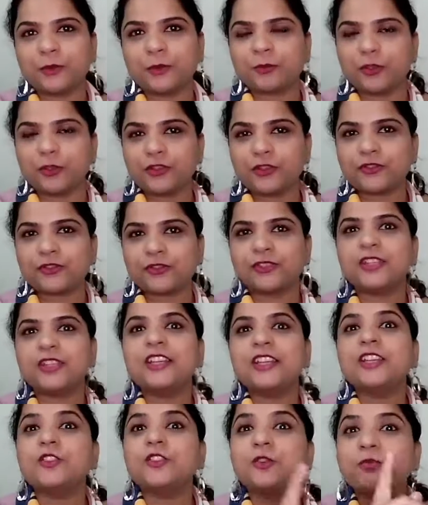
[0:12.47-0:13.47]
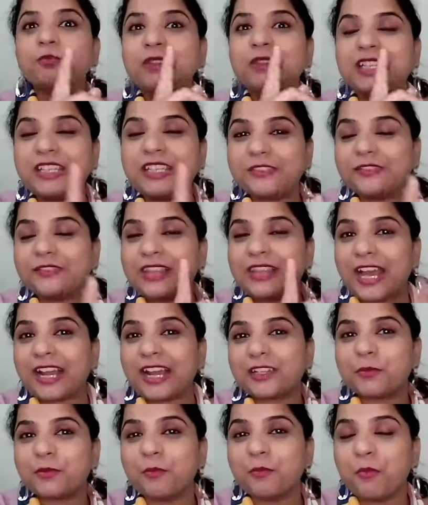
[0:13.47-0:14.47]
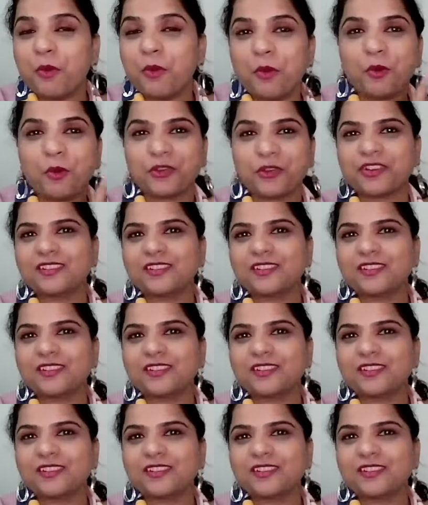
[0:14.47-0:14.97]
person, you believe that more.